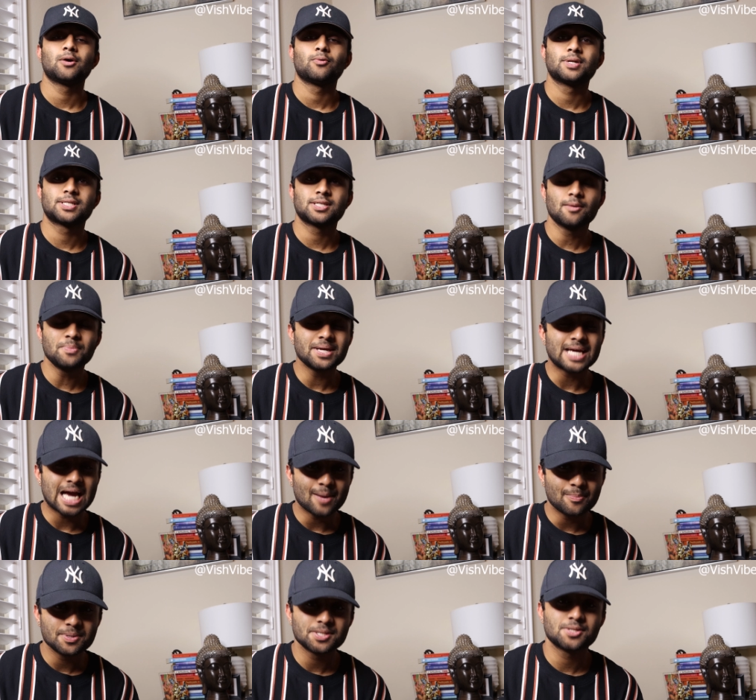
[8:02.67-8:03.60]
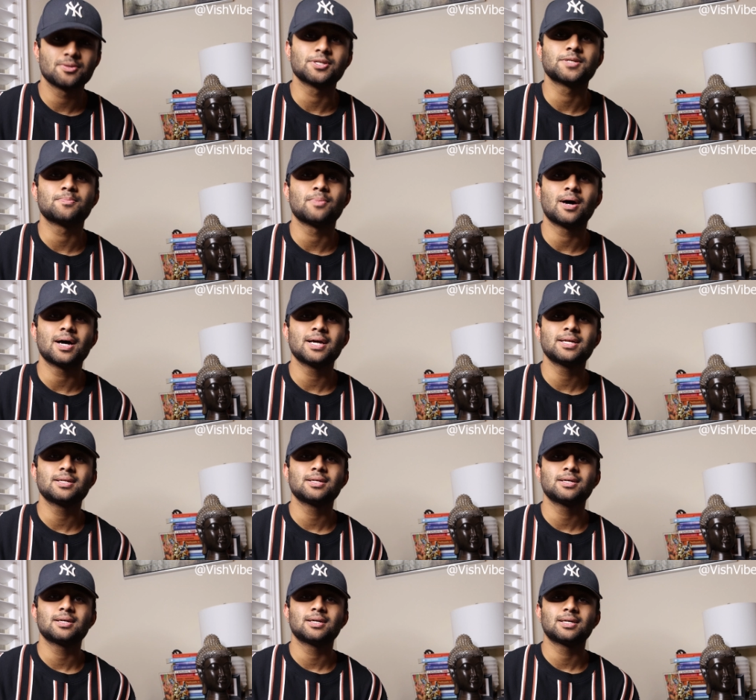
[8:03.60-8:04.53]
When something happens to the
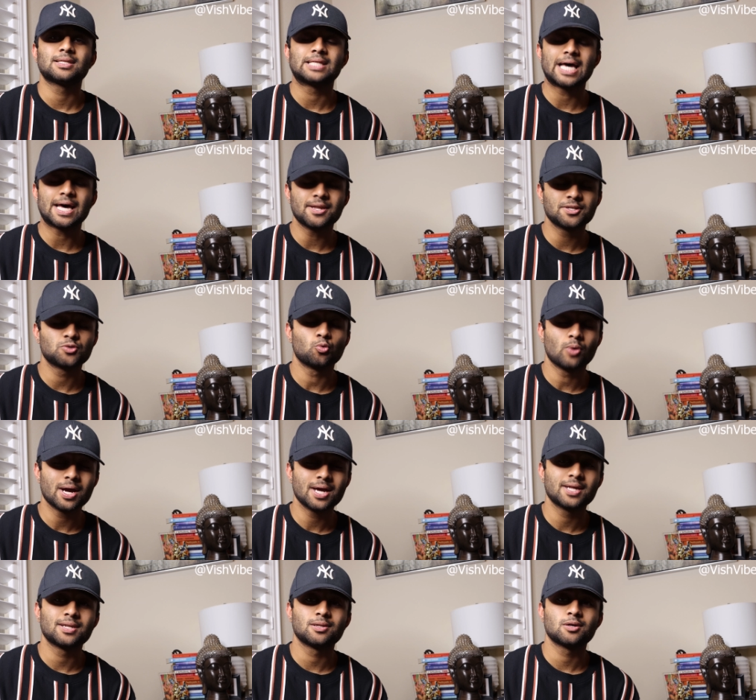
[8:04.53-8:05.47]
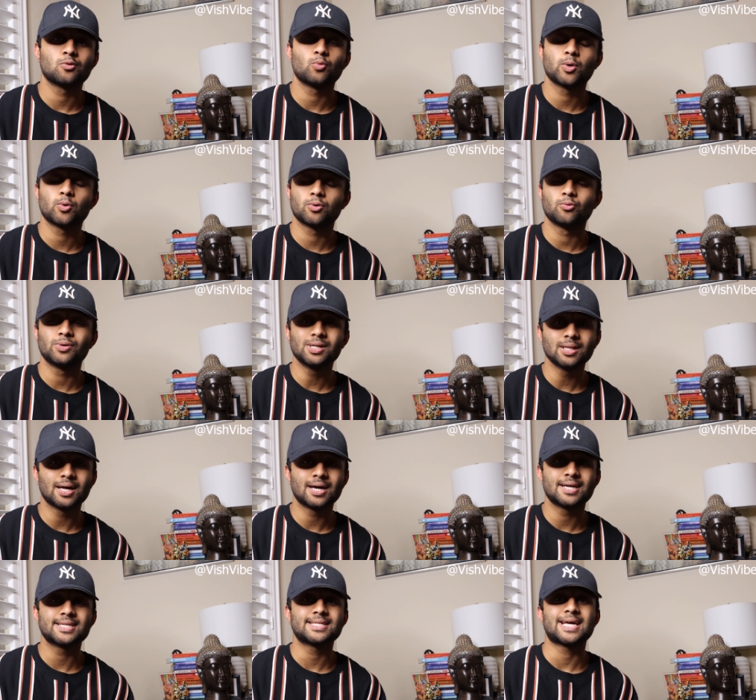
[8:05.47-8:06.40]
spine, that is when we would
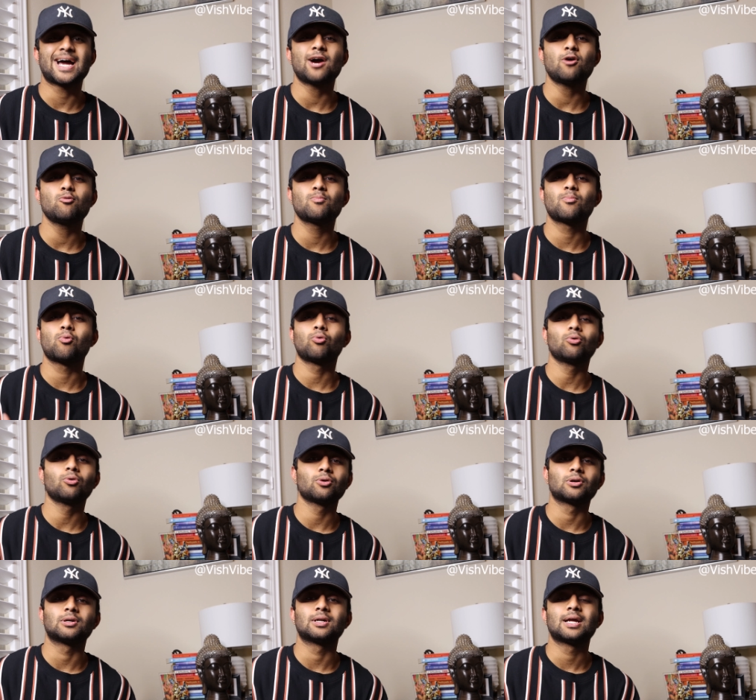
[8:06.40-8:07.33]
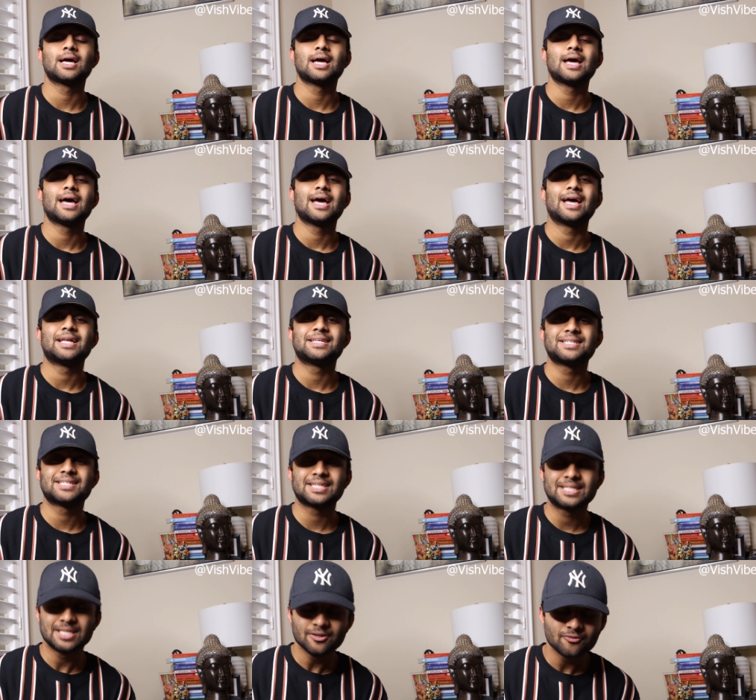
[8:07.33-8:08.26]
realize how important and
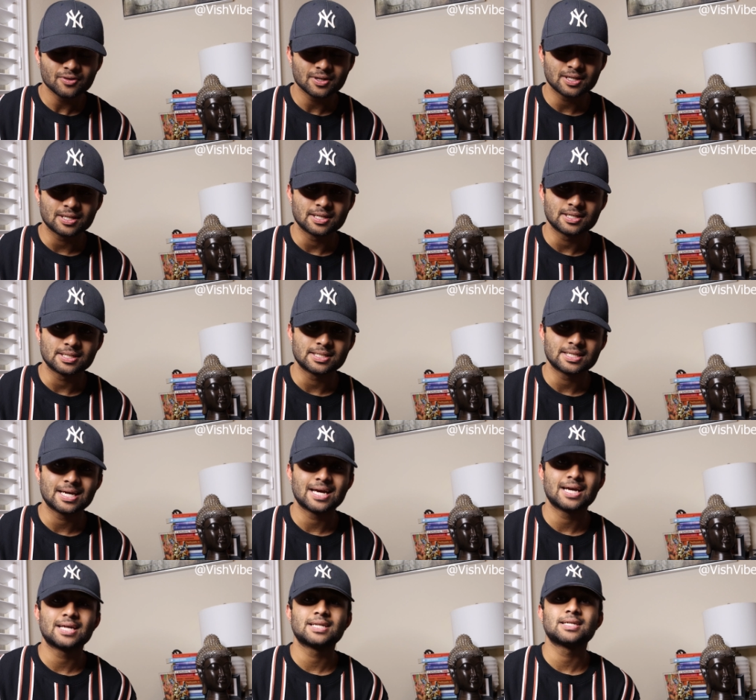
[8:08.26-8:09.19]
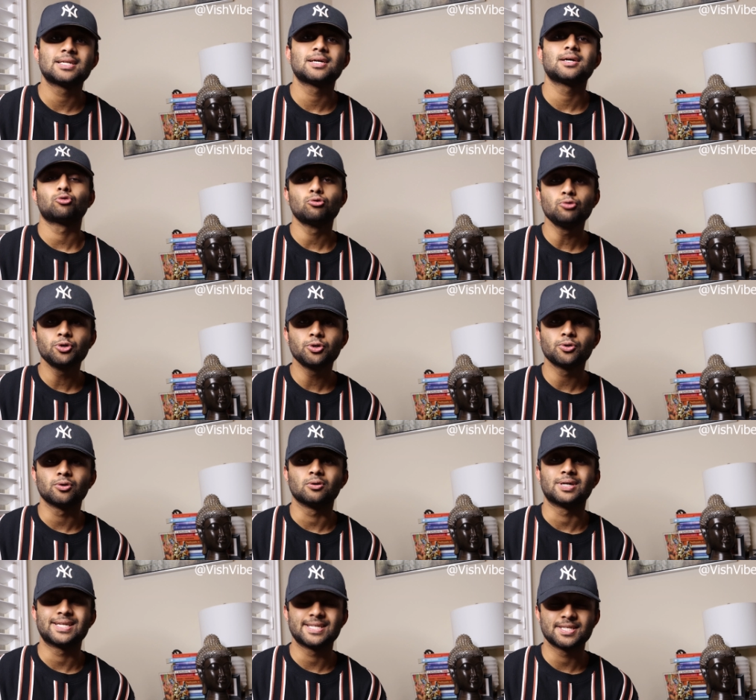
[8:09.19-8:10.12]
significant and
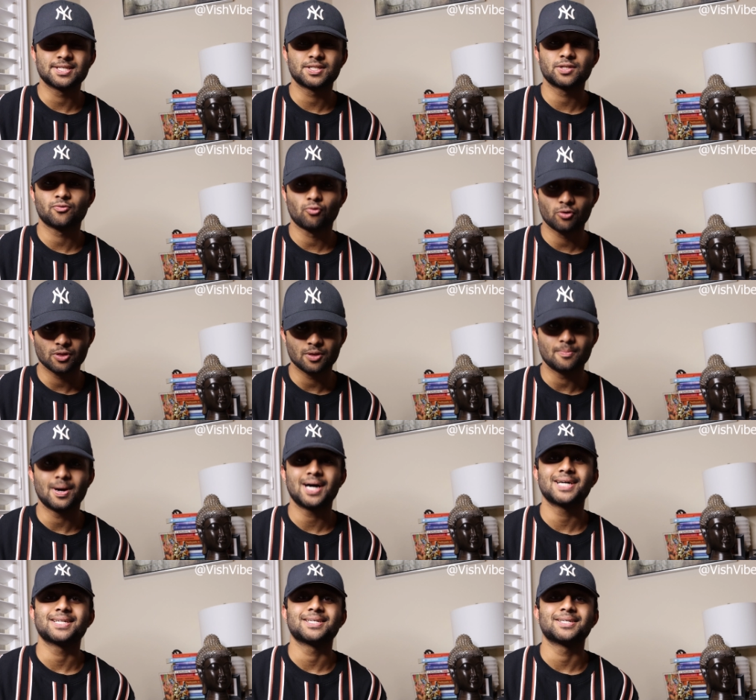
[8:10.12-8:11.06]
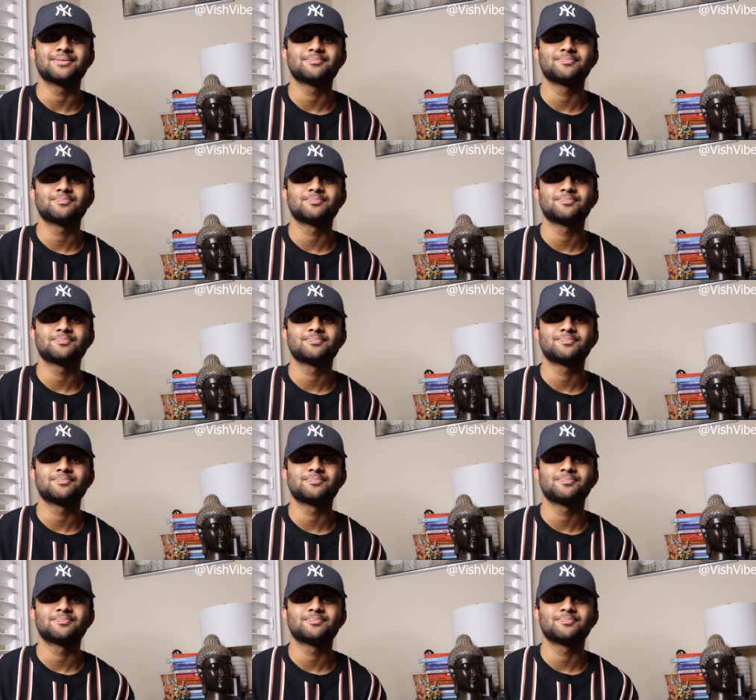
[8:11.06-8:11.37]
crucial it is for the body.